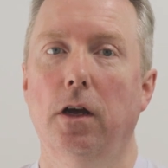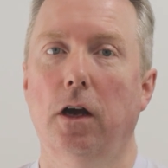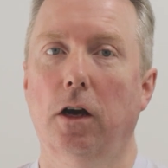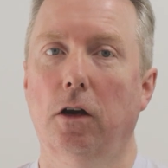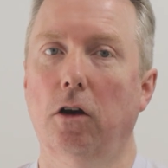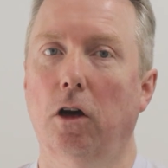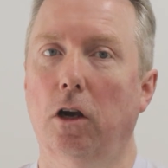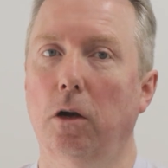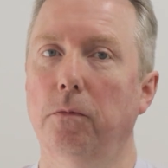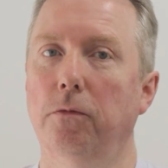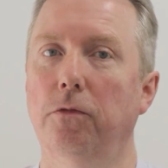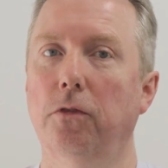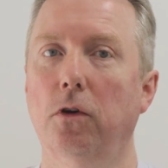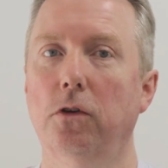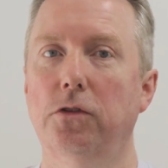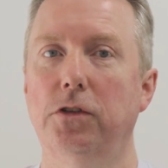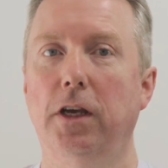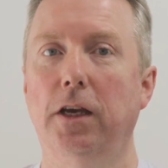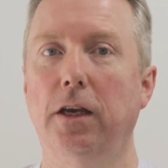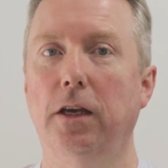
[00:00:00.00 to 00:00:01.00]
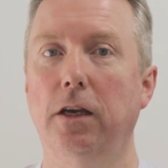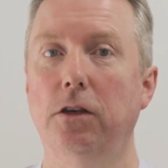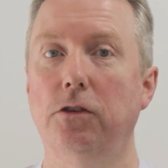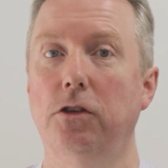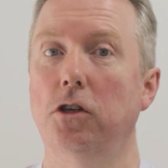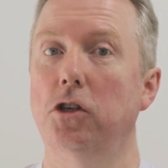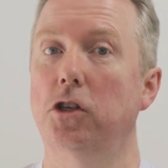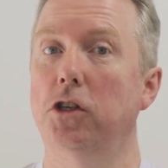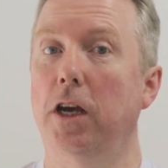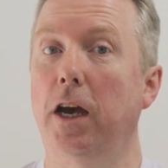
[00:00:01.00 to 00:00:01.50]
A column for saying, is
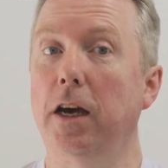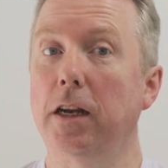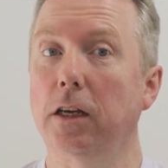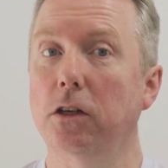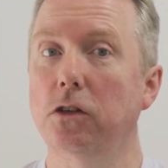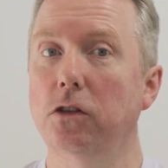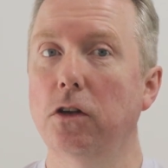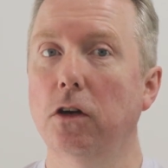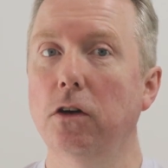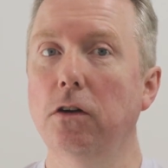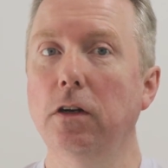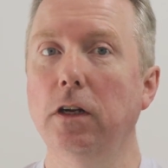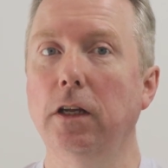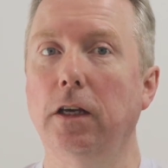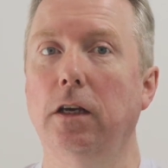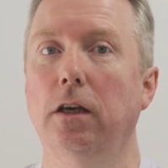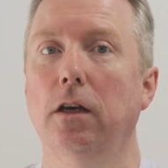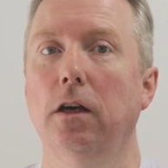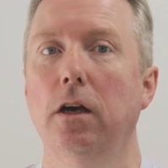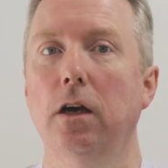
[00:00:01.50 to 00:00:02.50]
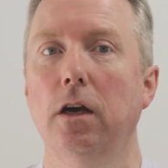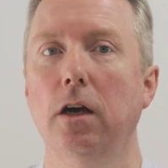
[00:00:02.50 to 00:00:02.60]
it shared externally?